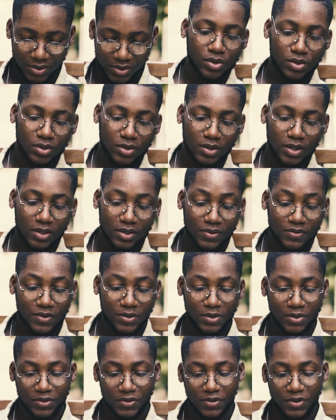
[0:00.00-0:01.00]
So starting
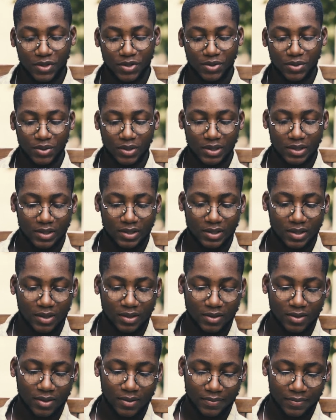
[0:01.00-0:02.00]
from the first one, it
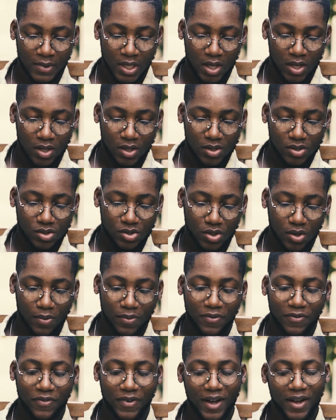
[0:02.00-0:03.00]
says
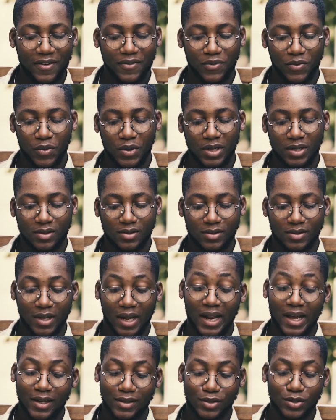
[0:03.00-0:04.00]
top 5 ways.
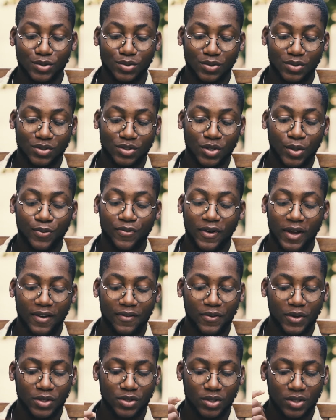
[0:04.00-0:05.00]
I like this one. Top
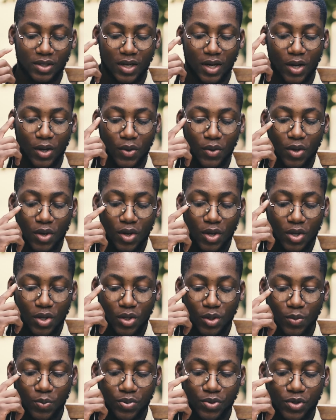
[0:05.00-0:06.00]
5 ways on how
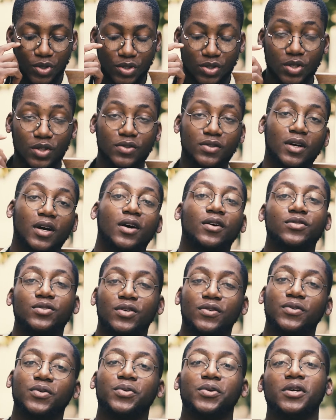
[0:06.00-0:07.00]
you put yourself out
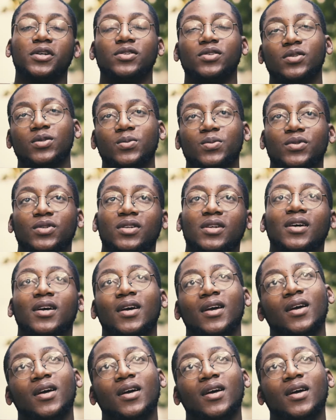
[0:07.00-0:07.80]
of creative block.